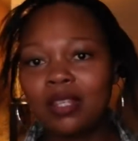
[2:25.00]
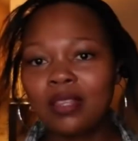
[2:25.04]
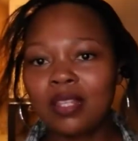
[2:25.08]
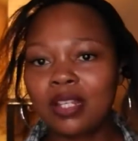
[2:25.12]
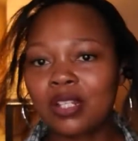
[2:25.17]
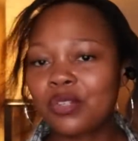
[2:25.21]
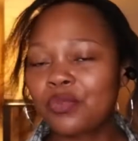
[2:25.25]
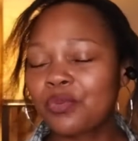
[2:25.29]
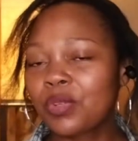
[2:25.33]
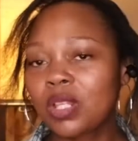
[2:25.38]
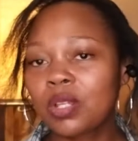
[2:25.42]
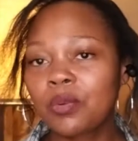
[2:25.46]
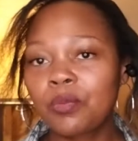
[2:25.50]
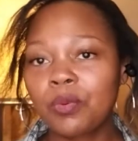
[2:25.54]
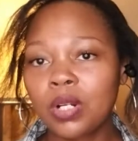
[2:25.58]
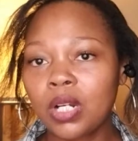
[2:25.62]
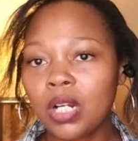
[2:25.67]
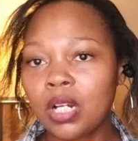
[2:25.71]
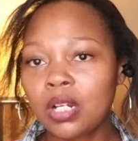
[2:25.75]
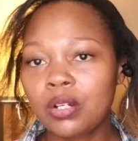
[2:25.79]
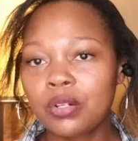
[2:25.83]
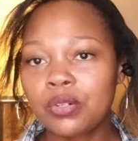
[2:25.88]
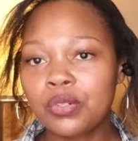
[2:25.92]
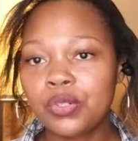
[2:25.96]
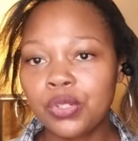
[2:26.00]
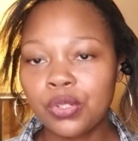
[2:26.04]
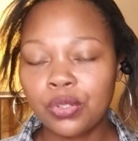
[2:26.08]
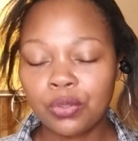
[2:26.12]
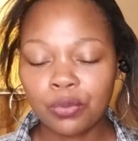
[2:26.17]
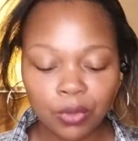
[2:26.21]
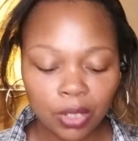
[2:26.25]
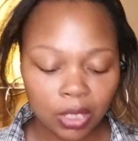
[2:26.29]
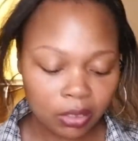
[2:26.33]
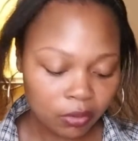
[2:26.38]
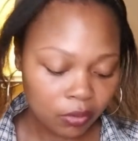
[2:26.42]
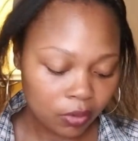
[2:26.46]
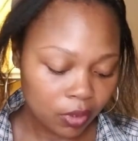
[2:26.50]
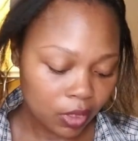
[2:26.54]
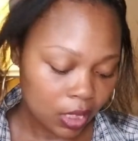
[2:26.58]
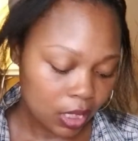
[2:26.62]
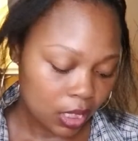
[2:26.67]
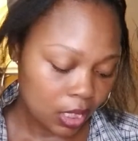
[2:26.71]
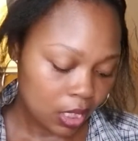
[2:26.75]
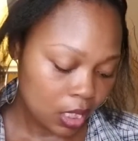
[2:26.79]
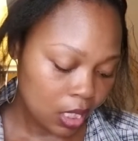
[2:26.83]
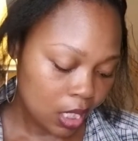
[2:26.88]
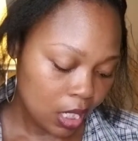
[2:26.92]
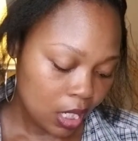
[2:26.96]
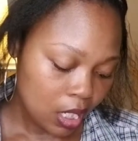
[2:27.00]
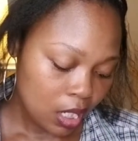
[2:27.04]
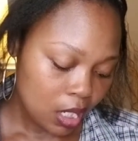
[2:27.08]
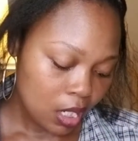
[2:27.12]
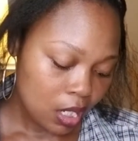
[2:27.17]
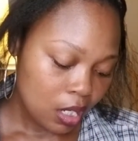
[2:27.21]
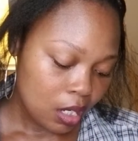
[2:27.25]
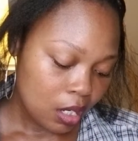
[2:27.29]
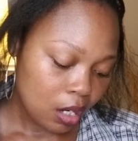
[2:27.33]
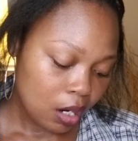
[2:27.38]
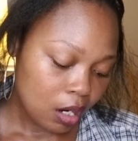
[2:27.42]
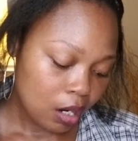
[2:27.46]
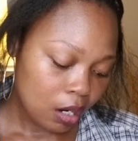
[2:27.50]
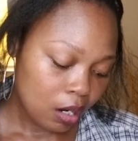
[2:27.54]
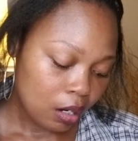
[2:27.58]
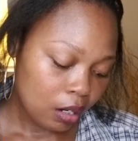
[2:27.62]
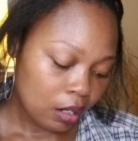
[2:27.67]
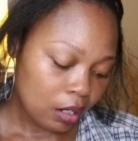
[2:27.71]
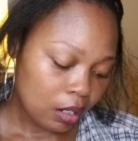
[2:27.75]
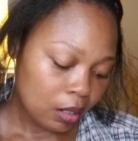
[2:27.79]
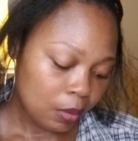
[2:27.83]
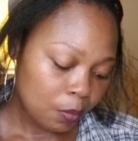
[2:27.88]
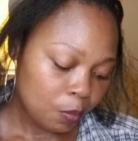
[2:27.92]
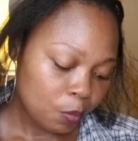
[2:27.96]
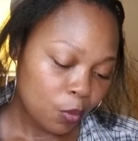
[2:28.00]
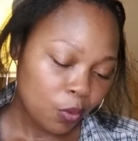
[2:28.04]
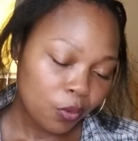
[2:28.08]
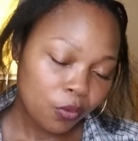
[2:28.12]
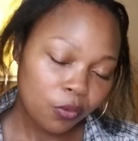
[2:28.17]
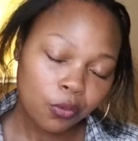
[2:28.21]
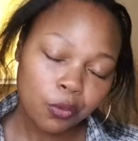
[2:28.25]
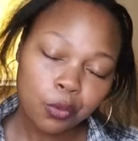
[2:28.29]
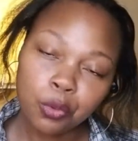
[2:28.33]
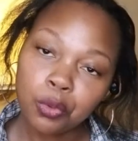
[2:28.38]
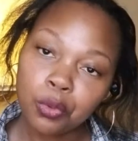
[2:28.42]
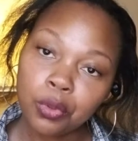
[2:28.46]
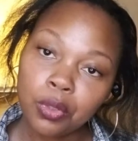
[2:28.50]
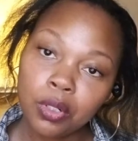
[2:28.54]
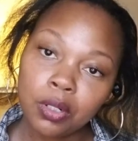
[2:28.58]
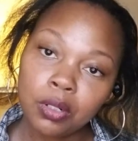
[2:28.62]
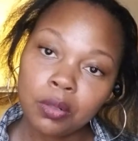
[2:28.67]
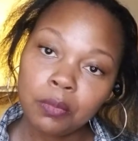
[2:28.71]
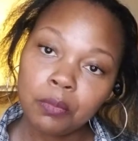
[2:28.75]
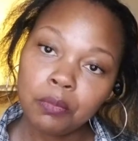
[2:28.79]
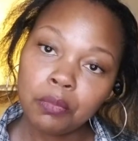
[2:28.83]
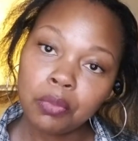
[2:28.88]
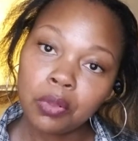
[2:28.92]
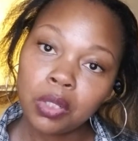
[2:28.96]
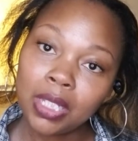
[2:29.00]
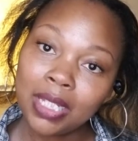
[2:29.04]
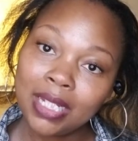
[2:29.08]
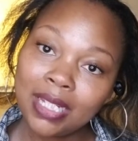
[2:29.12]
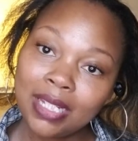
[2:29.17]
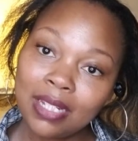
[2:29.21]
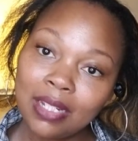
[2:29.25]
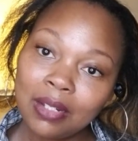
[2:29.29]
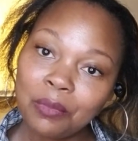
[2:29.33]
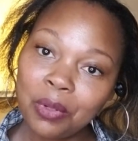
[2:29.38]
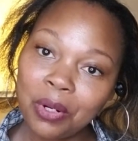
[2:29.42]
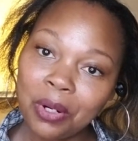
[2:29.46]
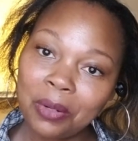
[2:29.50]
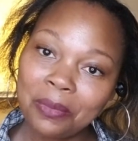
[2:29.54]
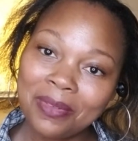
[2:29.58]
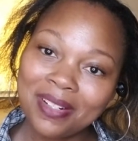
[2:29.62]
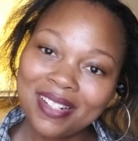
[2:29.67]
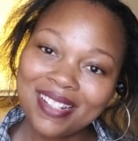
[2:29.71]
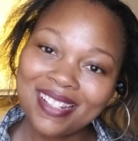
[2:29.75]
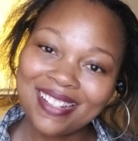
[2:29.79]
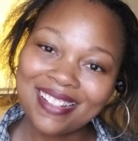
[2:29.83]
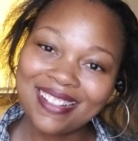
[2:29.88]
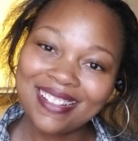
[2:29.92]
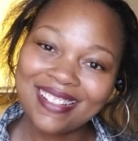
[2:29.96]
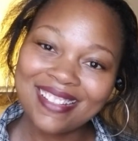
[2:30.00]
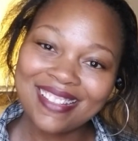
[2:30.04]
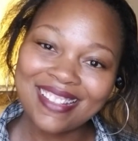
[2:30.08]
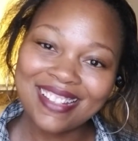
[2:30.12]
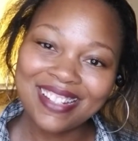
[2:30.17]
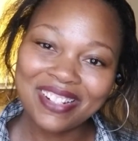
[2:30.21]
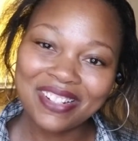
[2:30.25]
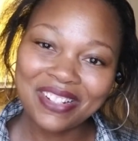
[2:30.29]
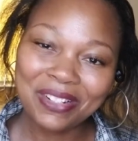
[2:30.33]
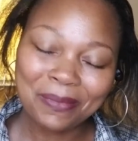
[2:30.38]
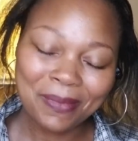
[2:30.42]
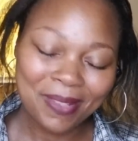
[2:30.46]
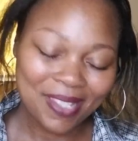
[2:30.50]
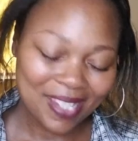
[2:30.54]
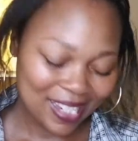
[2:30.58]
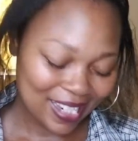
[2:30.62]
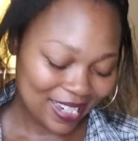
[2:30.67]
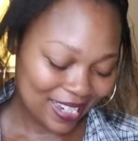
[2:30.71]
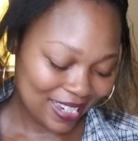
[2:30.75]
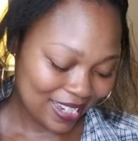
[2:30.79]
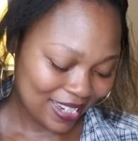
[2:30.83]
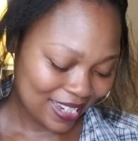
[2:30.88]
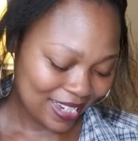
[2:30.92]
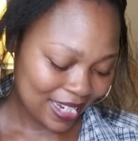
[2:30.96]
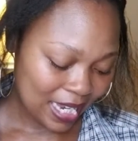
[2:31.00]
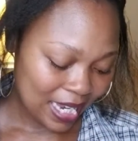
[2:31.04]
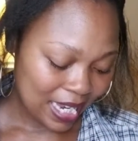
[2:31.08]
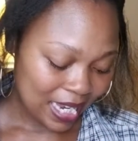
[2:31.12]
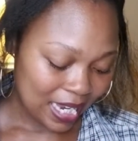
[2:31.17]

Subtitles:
That's really what I go to regularly for blending purposes, you know what I'm saying?